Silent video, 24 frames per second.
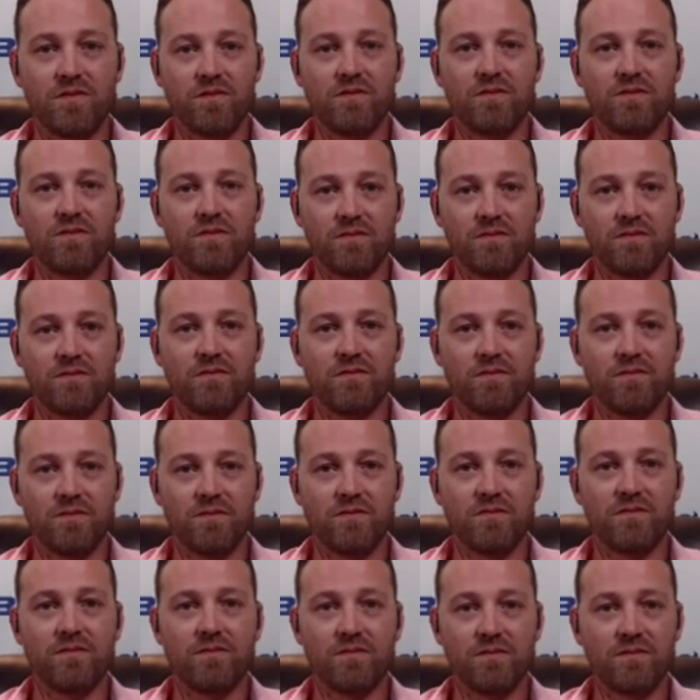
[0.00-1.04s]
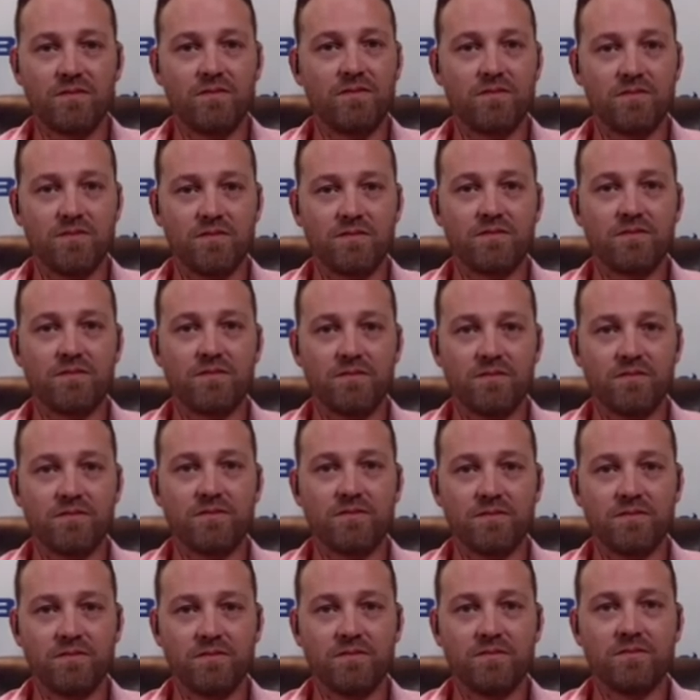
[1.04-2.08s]

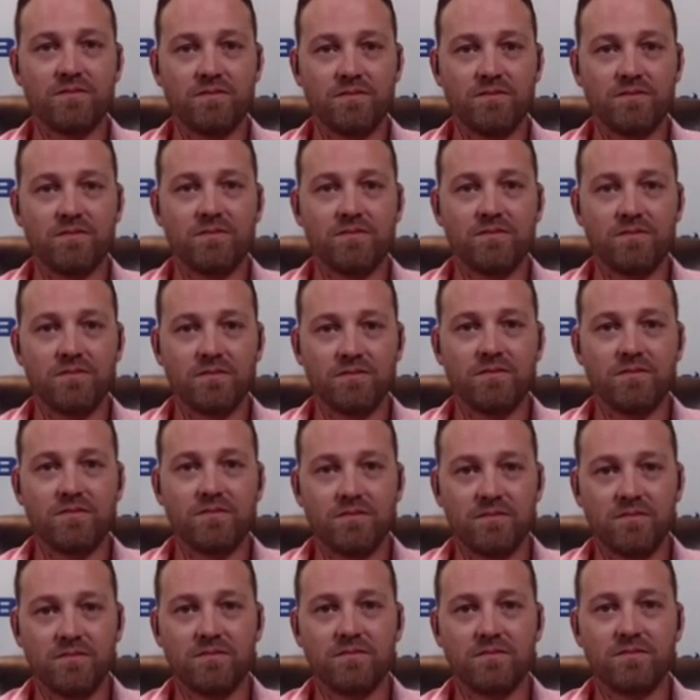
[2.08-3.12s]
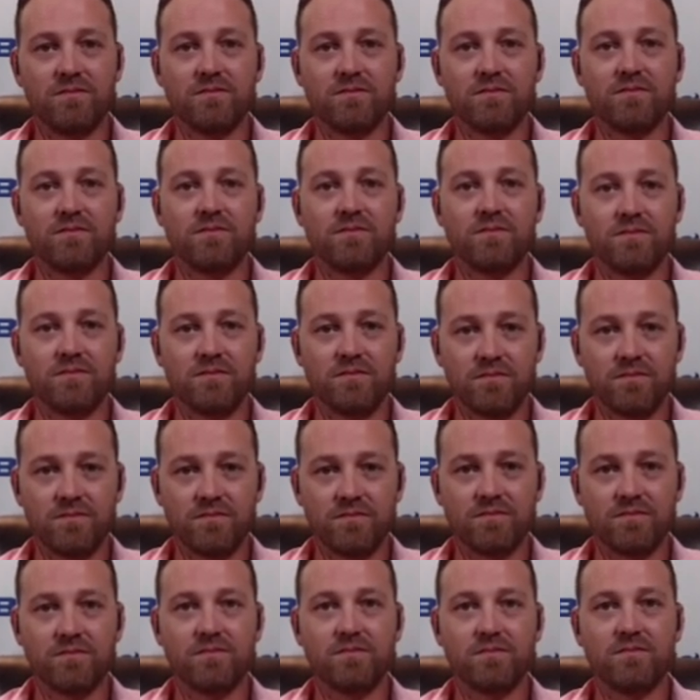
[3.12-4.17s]

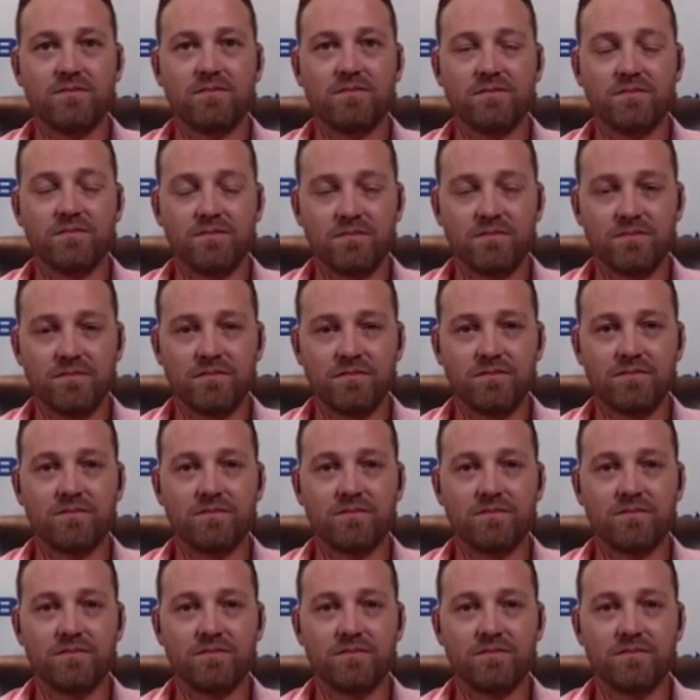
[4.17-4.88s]
(silent)